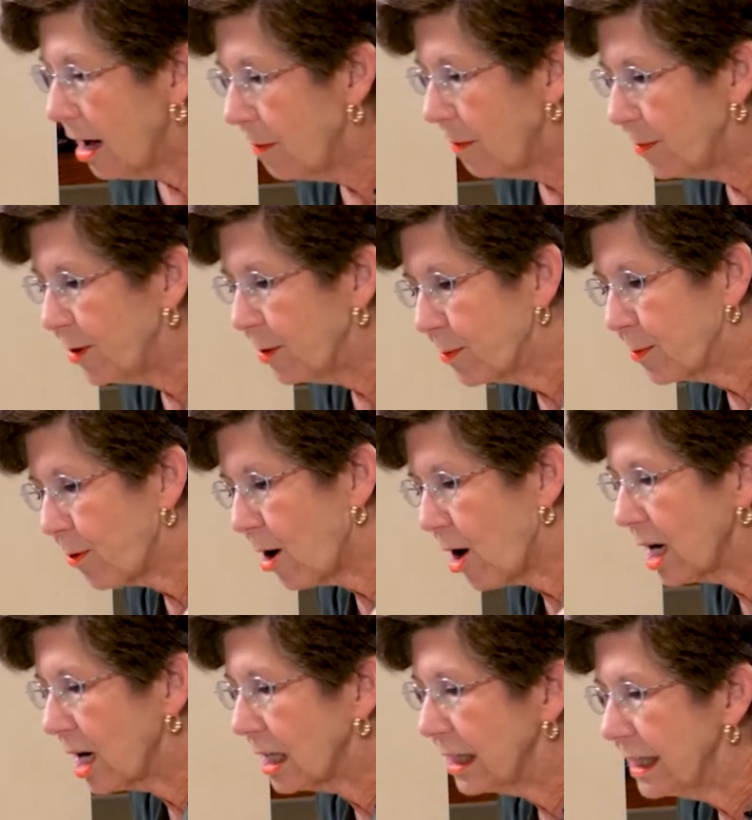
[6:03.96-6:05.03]
the
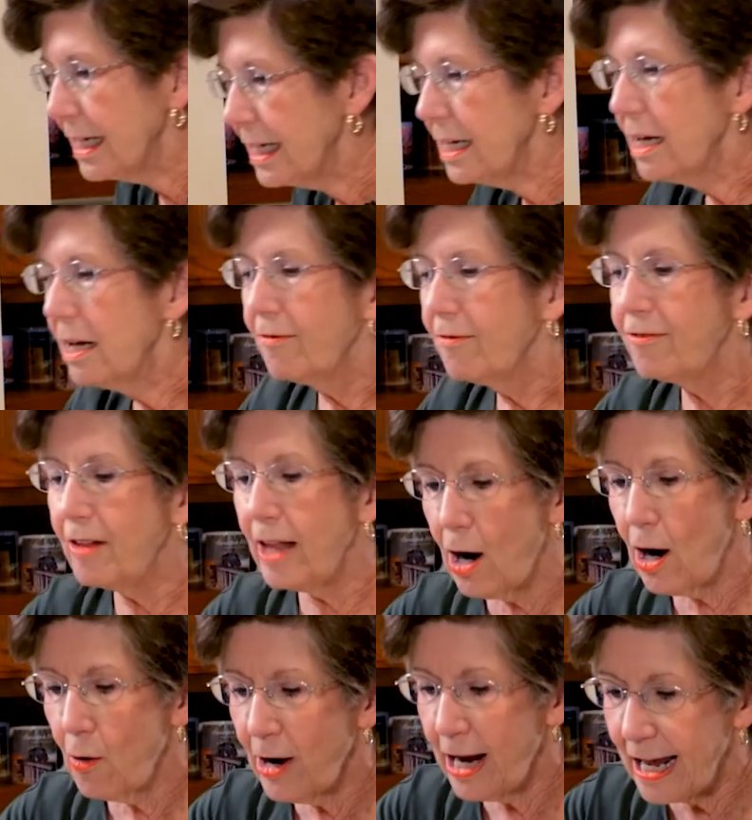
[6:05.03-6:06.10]
broccoli
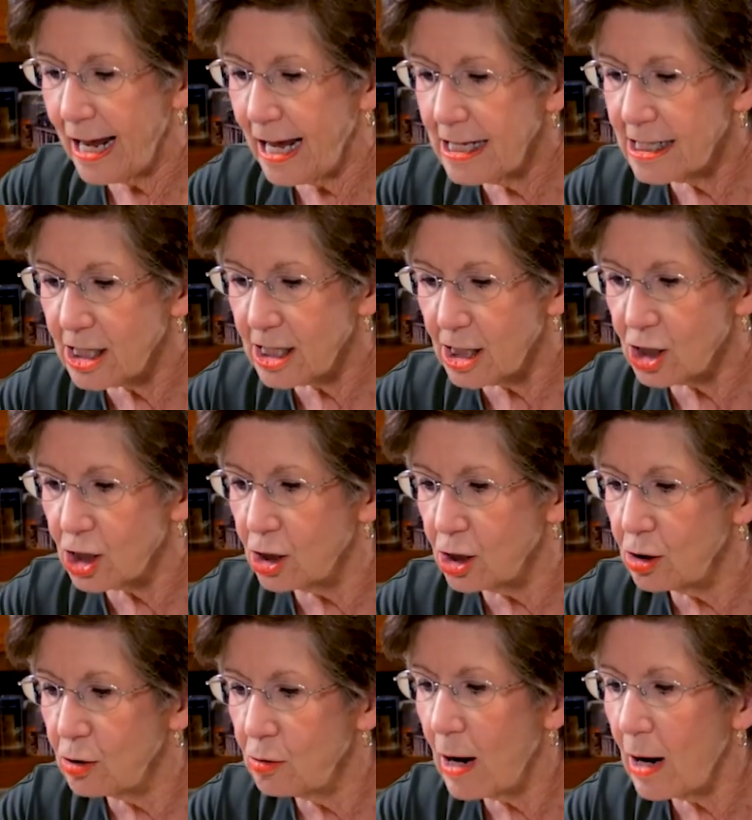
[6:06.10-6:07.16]
flourettes to